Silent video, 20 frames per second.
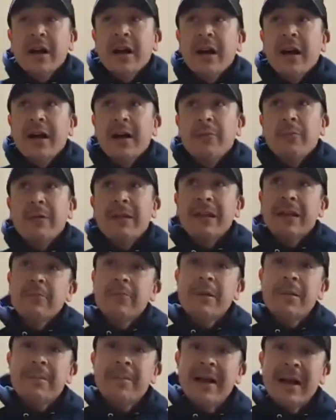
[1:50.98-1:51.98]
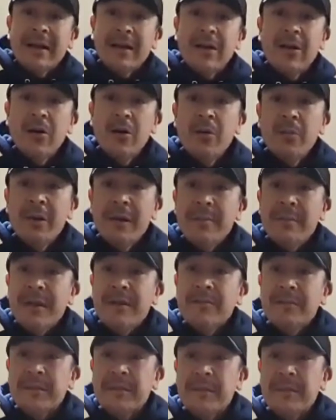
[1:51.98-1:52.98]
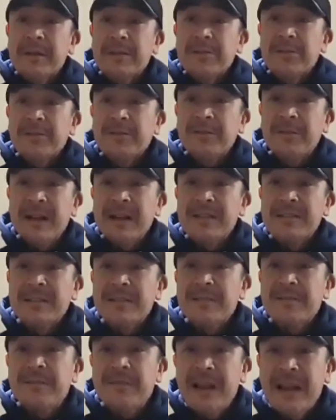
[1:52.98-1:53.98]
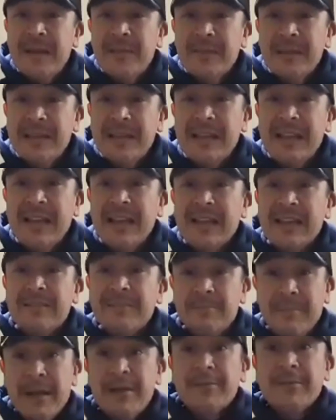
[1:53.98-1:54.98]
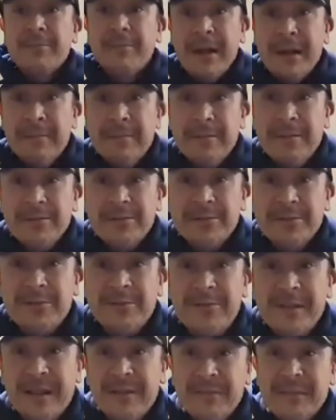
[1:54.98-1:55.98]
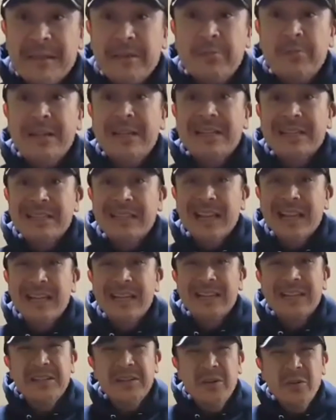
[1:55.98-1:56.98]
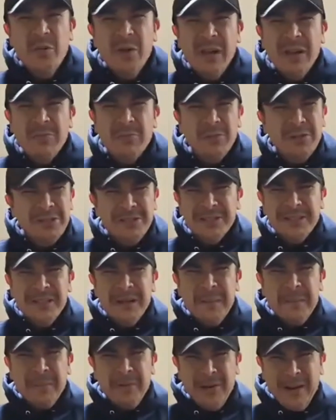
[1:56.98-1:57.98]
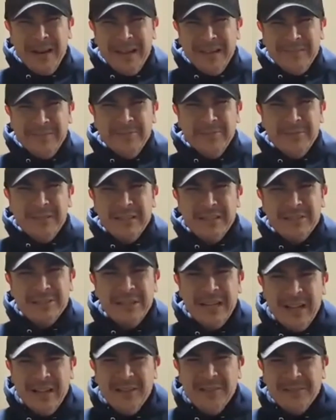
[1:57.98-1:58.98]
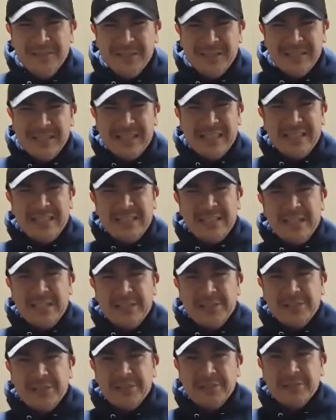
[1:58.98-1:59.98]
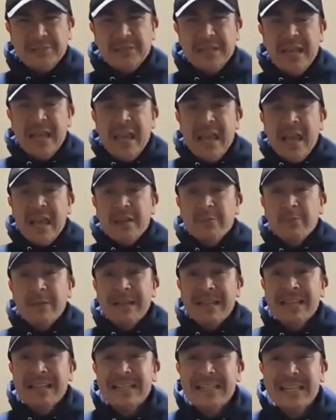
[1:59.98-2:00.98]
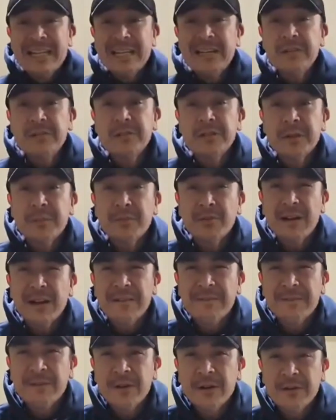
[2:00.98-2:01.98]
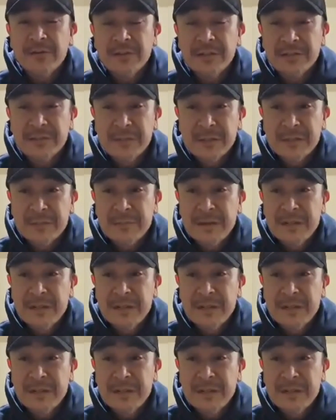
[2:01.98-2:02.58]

when I went back home, I met with a bunch of friends and family and met with my personal family. And we decided, you know what? We're just going to pray through these challenges and these issues. And we continued to pray for a Christmas